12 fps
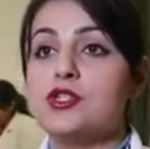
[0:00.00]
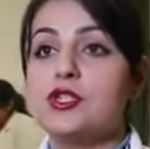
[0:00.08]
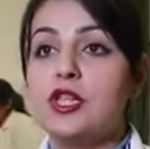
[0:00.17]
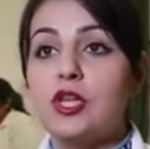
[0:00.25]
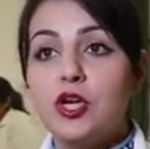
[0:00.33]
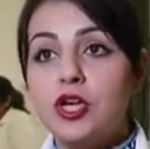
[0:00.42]

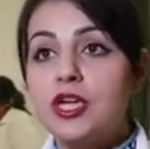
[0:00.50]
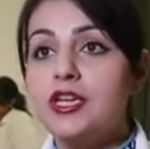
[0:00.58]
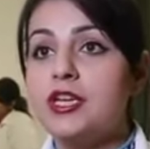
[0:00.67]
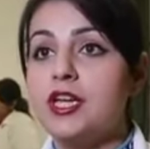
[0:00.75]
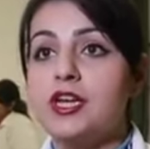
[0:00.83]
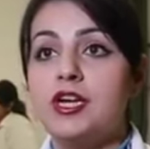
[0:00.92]
So just
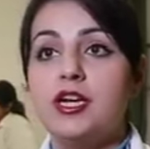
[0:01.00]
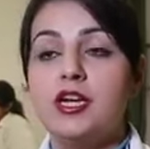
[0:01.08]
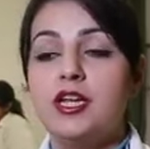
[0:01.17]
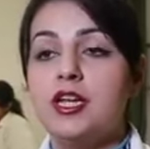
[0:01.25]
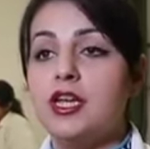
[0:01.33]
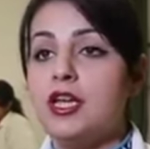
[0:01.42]
learn it
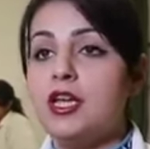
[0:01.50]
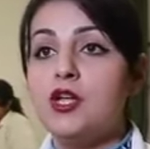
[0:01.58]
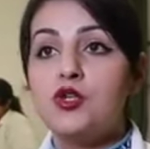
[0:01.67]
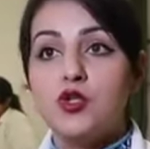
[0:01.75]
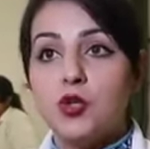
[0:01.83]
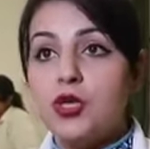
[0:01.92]
here,
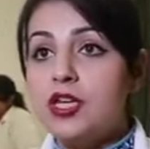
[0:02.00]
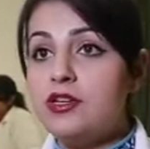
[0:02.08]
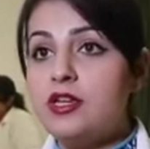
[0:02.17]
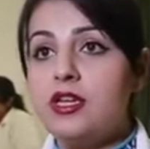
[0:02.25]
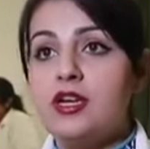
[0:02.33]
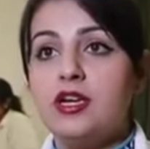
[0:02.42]

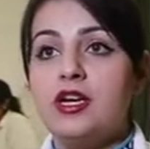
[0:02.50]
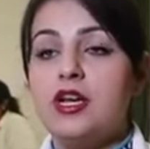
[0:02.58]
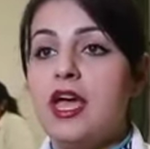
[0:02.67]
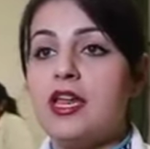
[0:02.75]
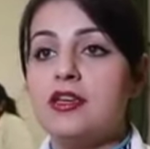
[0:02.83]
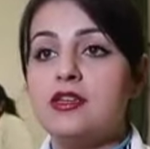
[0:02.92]
enjoy it
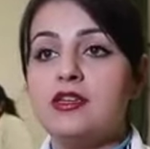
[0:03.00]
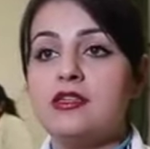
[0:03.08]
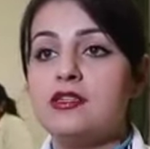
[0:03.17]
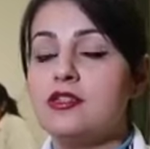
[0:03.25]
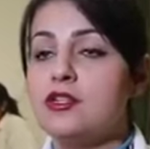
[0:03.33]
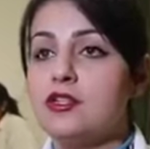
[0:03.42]
here,
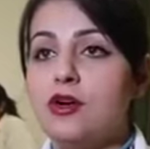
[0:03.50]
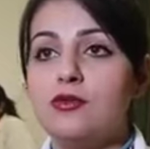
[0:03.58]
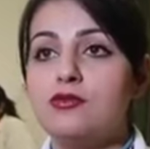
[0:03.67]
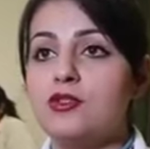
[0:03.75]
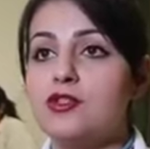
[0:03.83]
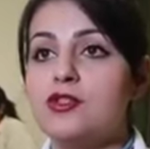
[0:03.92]
and
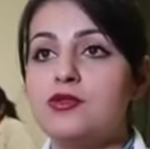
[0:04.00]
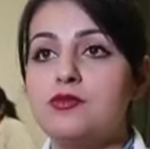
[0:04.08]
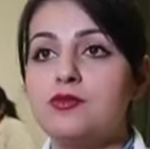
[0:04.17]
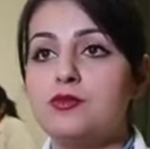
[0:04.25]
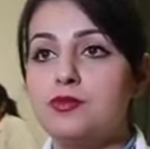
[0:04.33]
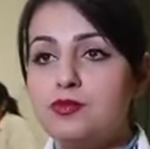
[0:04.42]
you know,
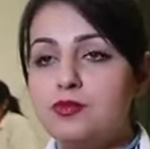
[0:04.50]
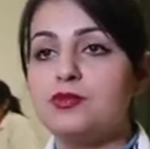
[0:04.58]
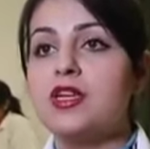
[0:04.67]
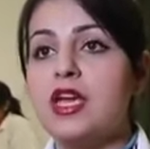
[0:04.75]
just